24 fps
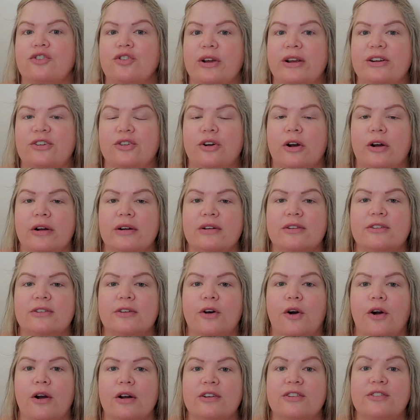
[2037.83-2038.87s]
Trig tarts
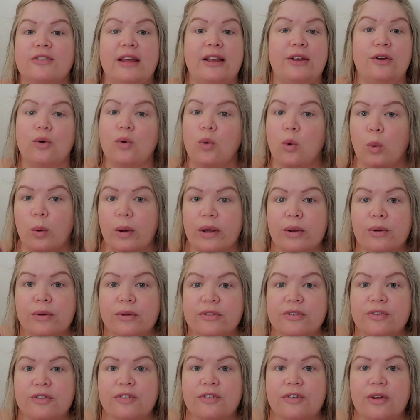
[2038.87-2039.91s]
are single
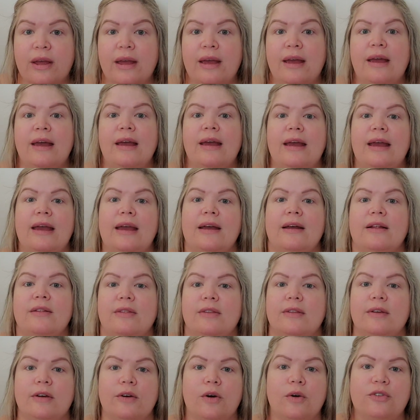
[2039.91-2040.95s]
oils,
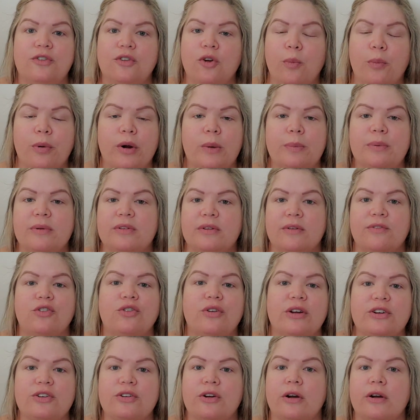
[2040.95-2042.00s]
and the sole purpose of
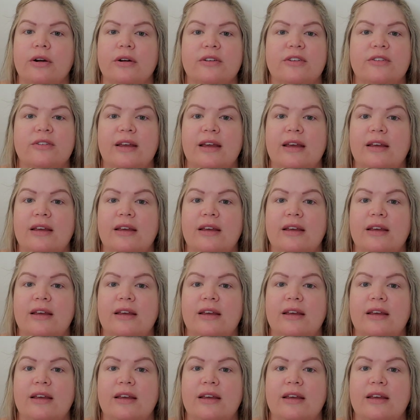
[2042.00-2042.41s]
trig tarts